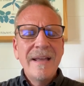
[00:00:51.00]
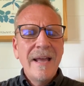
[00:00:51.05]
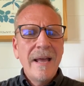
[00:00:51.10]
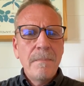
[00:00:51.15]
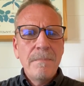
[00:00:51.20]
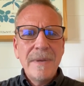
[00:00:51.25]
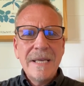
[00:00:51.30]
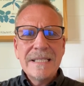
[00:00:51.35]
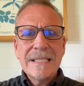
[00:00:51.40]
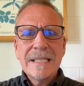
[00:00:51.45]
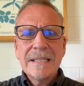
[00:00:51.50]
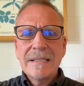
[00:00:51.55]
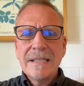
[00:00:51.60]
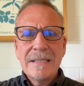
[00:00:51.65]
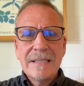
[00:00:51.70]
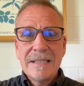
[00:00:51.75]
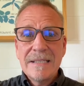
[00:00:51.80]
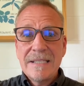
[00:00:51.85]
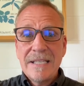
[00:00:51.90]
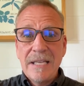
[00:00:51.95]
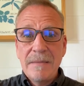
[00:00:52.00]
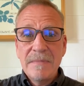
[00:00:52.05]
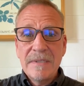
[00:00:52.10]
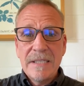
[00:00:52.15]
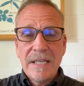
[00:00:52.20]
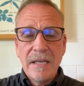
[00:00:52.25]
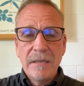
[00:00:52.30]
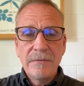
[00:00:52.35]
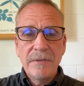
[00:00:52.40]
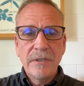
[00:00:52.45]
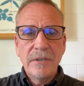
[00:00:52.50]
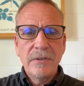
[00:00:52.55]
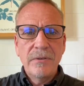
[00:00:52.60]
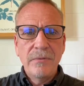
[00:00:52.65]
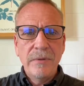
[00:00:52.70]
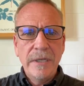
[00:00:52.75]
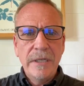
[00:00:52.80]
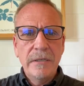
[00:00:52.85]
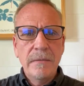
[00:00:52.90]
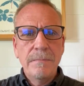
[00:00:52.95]
are basically the same sound in
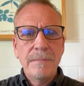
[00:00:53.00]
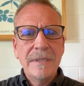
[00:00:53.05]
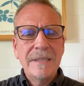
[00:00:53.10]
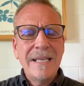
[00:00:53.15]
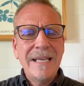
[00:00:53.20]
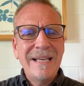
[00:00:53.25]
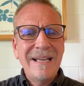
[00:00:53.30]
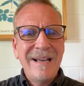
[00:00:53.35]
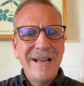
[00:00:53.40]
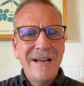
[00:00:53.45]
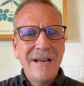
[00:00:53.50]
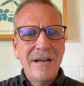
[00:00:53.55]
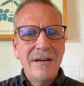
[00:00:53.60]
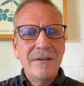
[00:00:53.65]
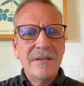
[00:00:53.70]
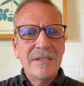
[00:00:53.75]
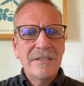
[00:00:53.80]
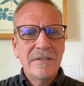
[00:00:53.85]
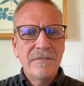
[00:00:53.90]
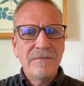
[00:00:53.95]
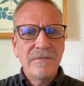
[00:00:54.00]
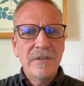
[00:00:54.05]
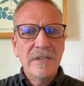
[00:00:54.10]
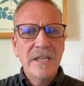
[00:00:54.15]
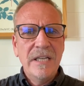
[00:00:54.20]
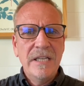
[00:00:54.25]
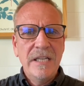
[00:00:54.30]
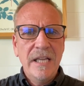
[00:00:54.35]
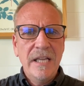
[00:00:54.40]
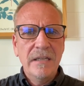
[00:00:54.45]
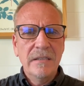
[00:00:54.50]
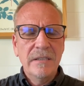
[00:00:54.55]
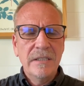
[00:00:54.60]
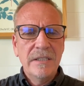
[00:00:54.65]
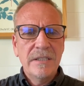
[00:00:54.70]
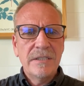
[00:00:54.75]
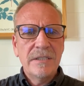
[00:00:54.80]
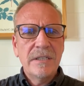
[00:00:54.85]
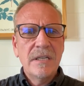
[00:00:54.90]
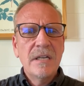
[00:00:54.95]
Korean, but they are different in
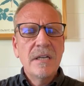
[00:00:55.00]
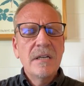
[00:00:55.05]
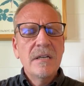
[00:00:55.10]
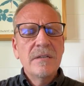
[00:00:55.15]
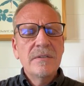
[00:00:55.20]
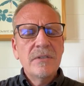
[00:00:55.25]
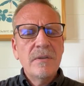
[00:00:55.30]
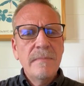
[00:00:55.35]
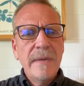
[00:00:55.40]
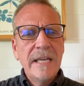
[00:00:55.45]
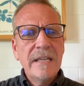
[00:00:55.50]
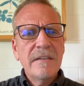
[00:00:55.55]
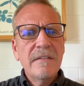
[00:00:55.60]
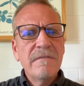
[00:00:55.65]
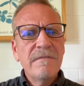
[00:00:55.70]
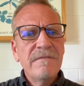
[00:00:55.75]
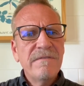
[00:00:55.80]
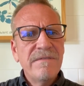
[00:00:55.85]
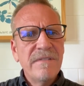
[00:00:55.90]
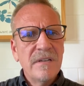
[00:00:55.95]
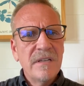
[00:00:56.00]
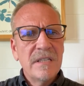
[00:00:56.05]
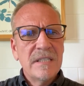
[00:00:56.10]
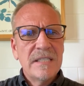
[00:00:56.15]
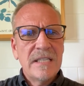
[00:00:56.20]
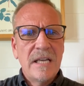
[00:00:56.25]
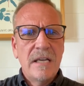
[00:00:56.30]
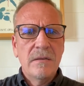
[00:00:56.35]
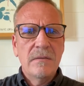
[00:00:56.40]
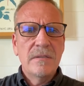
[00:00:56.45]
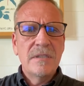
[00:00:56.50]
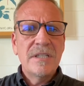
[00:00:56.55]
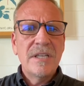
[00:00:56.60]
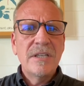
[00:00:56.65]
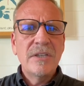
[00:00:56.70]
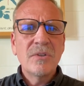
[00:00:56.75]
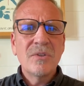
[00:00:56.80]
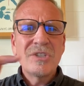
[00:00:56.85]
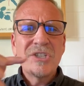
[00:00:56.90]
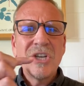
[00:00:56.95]
English. To make the V sound,
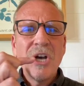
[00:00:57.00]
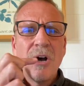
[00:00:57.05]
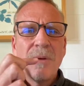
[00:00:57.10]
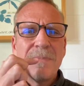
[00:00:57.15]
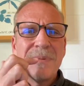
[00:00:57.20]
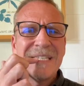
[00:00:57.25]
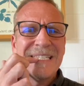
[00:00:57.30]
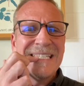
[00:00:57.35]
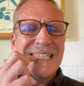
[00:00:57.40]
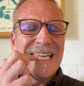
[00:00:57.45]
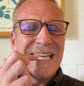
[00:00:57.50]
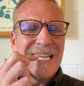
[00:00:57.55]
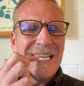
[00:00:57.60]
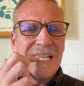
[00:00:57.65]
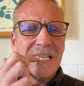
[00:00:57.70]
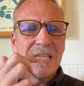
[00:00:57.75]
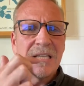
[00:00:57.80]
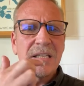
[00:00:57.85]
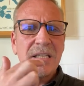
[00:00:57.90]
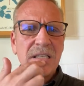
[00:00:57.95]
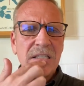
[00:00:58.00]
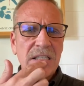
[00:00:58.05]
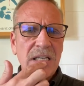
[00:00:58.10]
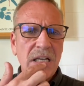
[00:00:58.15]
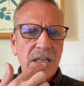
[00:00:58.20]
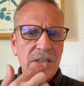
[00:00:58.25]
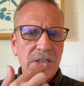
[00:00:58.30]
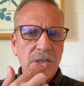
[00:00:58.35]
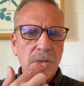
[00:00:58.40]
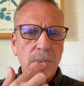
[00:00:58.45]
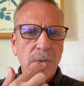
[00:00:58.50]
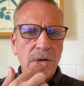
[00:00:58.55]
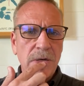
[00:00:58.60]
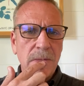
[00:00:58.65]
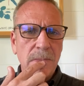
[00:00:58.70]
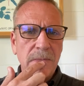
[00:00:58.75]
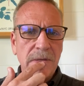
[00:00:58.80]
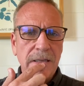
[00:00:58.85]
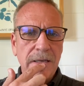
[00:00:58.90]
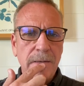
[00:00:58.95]
your top teeth touch your
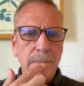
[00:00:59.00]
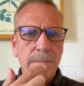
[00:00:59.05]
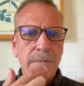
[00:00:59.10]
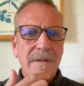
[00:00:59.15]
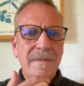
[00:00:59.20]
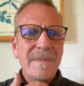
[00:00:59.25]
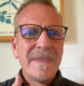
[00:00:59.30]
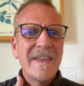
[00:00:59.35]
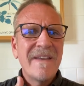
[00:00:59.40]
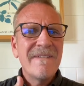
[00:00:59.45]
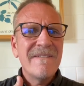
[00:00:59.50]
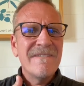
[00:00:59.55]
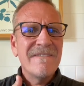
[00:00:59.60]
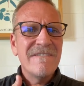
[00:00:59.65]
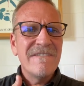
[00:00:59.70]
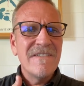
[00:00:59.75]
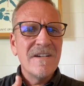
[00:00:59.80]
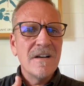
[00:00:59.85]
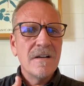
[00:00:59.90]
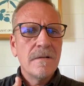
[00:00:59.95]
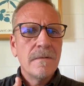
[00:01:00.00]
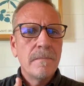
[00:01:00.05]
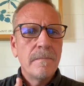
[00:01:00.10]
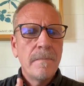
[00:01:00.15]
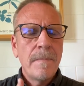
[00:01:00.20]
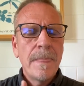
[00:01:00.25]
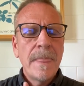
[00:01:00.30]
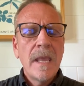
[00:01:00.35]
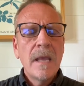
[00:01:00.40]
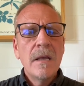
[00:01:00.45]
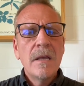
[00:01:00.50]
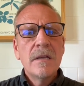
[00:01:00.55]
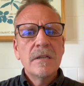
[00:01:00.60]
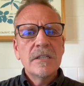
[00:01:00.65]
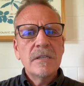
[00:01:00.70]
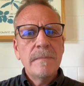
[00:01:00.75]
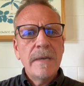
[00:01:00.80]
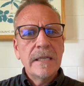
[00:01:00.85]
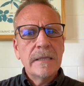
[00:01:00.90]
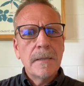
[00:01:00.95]
bottom lip. V.
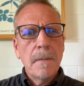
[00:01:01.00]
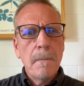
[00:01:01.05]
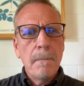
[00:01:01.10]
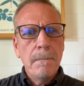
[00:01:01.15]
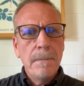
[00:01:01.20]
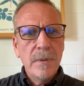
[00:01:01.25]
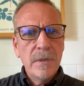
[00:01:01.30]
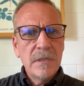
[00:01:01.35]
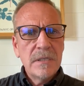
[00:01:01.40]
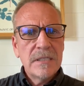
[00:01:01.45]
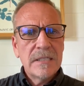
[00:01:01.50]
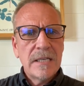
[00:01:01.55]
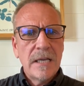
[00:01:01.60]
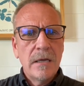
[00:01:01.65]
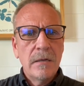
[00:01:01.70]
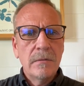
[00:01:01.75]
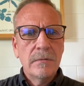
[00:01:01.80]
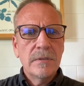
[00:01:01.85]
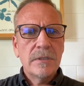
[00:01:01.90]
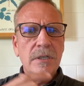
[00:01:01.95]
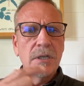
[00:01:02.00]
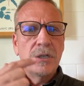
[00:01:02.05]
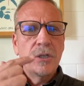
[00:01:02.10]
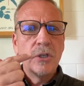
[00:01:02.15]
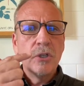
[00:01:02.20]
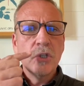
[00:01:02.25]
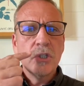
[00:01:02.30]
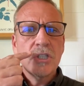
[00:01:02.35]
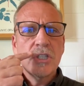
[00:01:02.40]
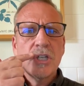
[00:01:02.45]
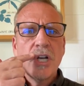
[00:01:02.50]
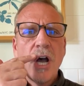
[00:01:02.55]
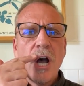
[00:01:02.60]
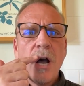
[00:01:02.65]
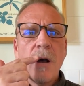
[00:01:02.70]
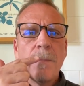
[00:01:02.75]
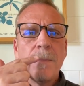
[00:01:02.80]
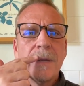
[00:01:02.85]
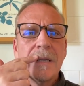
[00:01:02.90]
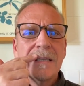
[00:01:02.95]
To make the B sound, your
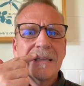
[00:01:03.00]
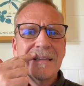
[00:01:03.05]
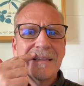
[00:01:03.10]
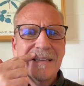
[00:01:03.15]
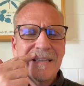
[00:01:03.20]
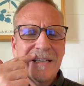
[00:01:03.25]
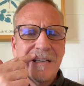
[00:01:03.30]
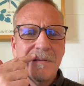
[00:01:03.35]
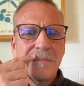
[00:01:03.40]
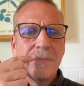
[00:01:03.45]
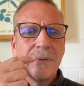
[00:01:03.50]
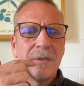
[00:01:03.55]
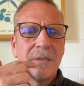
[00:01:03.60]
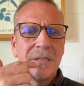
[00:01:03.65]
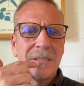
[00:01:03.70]
top lip